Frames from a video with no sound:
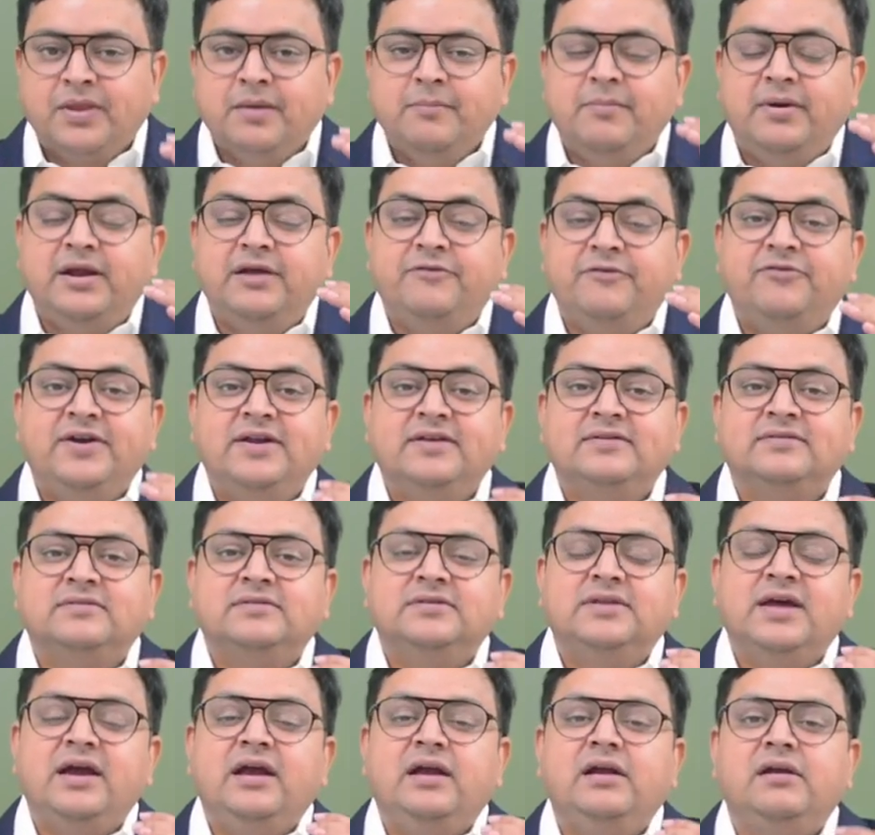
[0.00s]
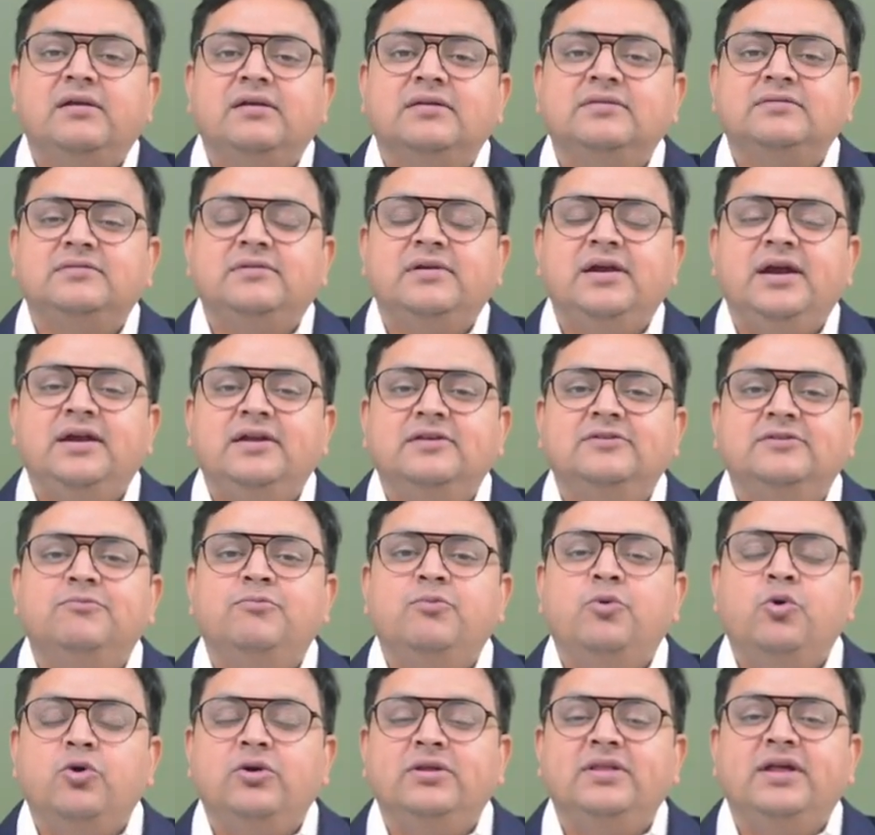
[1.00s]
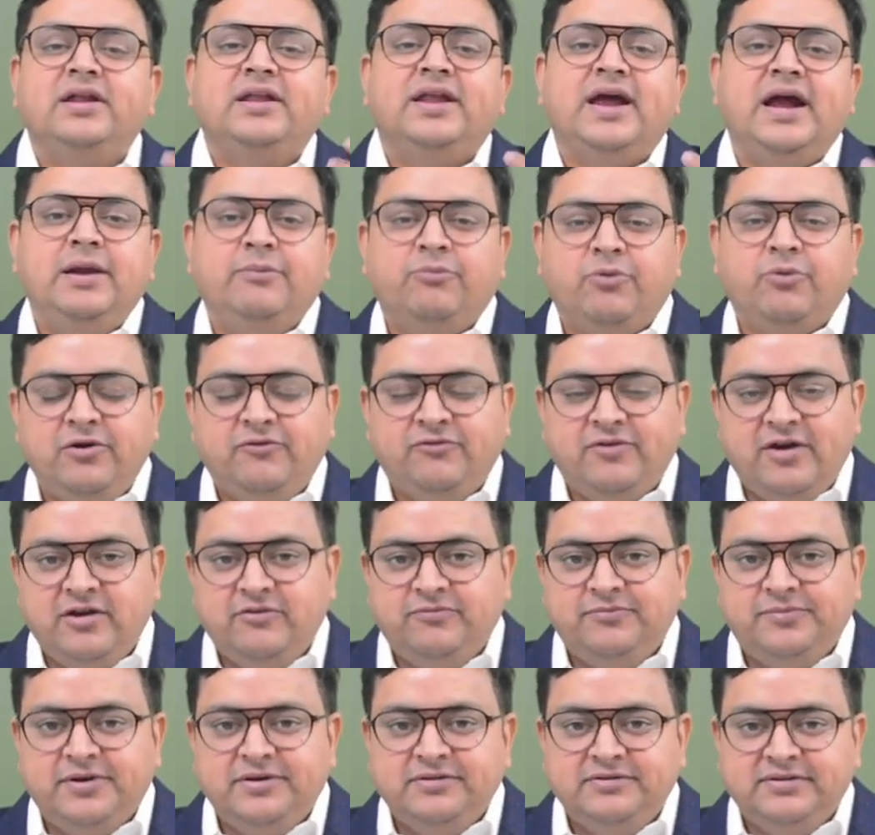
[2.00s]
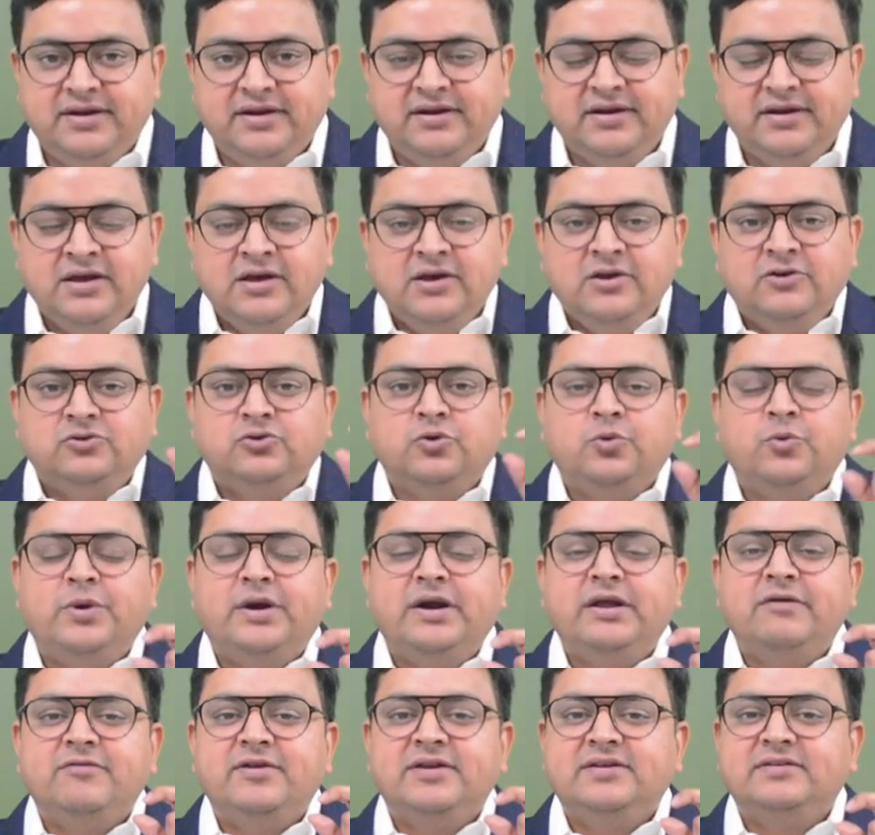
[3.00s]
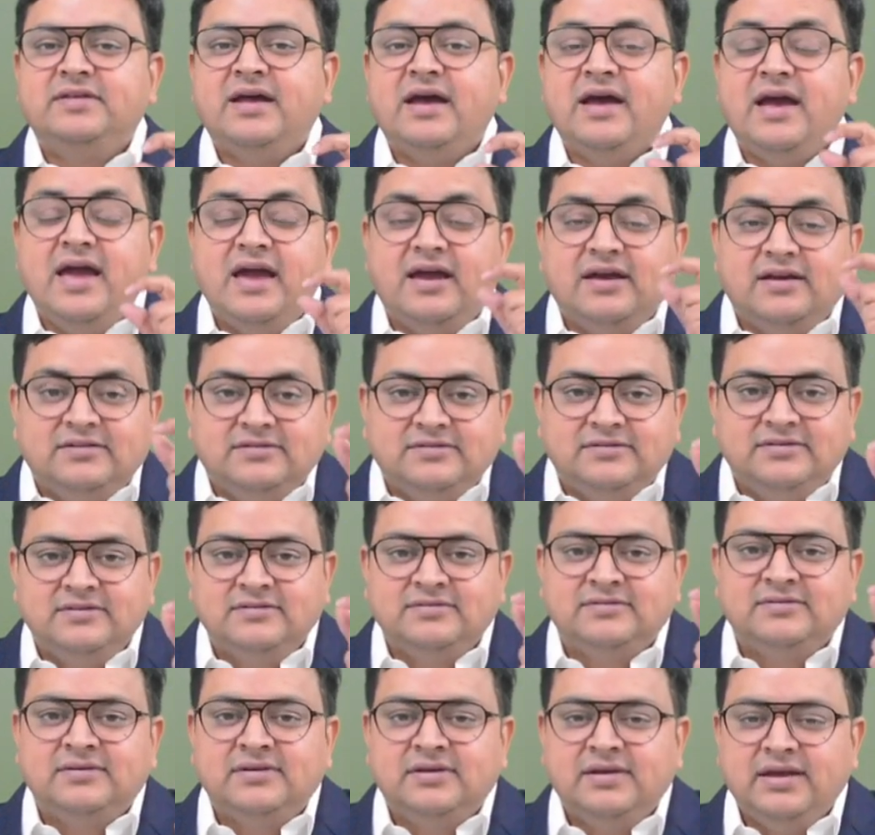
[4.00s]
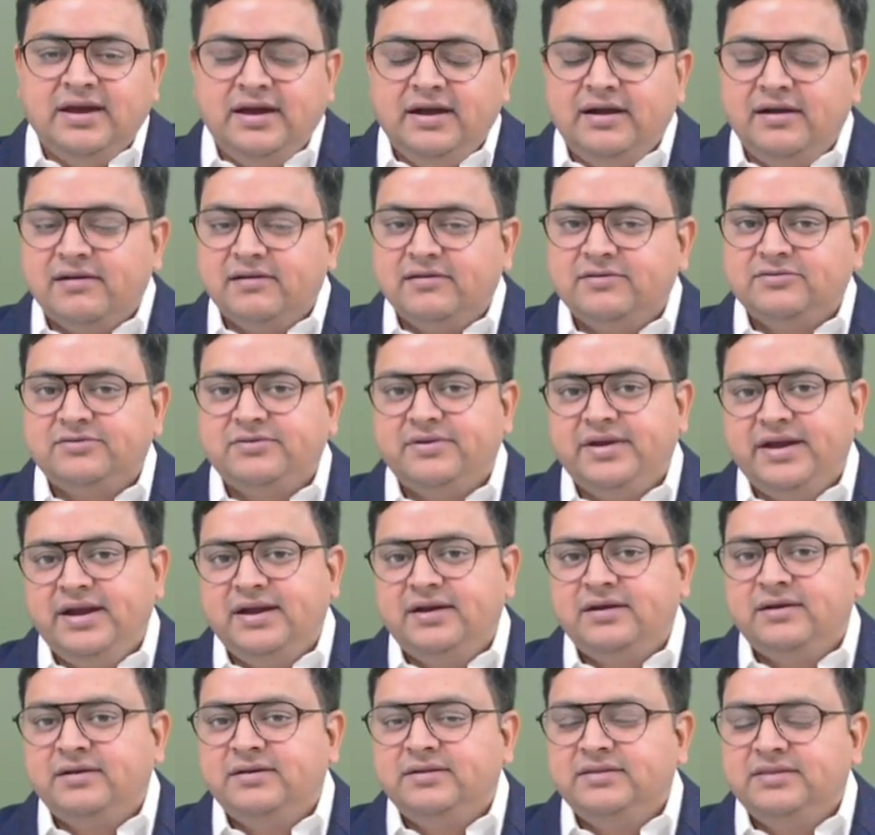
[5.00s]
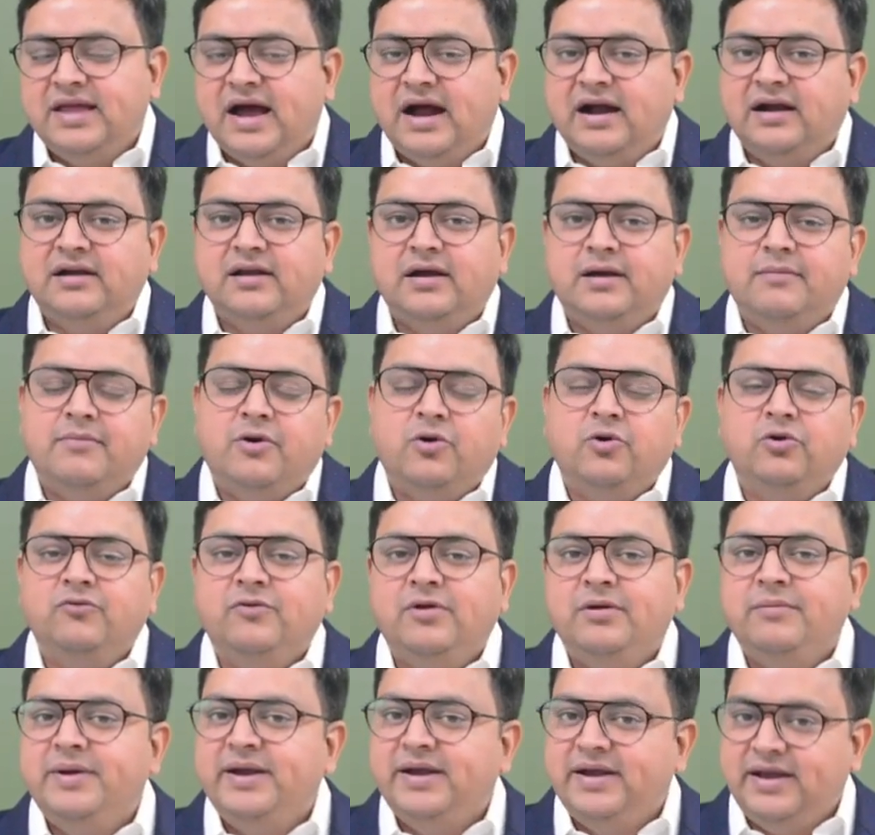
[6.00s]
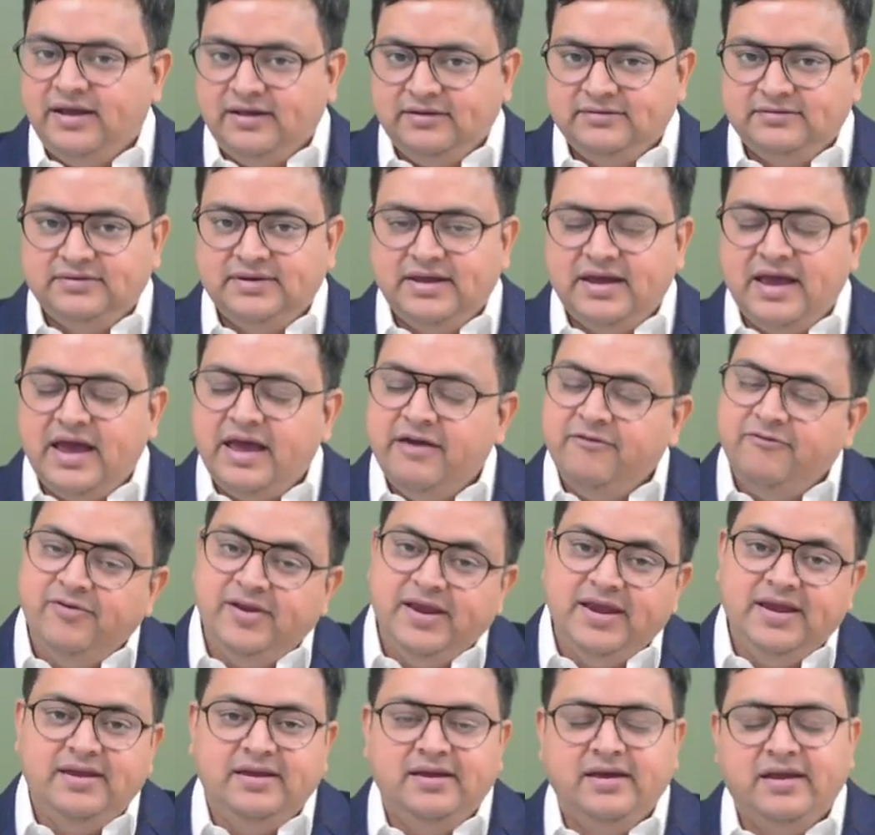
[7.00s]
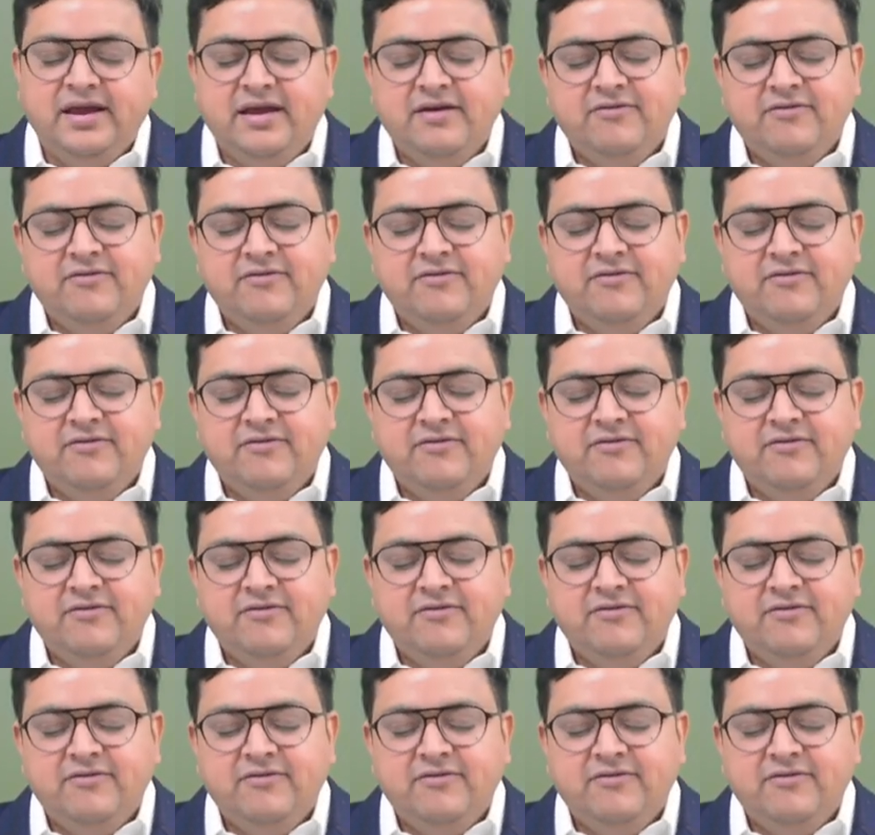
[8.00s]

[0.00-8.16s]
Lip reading: But if it is, the interest rate is more than 9.5%, so whatever is the excess interest rate, that amount will be taxed every year.